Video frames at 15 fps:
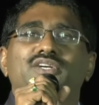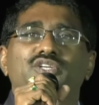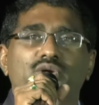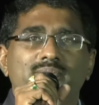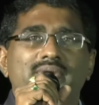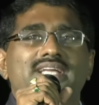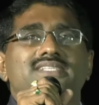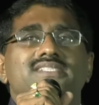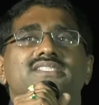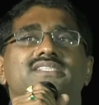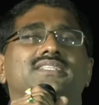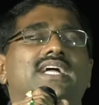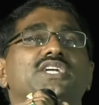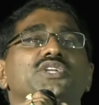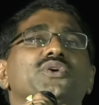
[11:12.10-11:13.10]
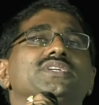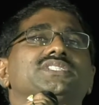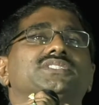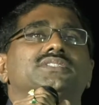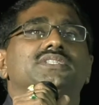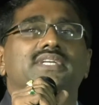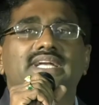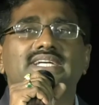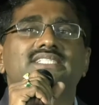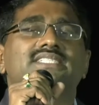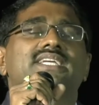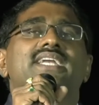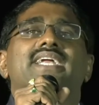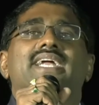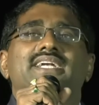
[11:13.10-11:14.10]
domains that your kids
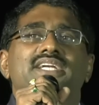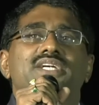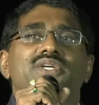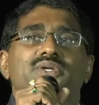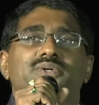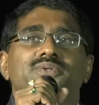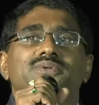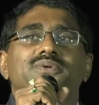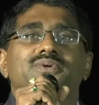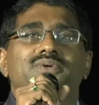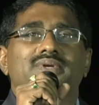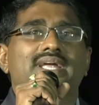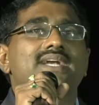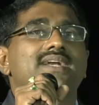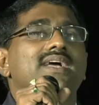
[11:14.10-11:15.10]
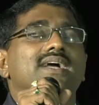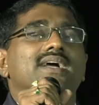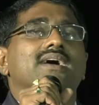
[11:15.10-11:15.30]
can get into, right?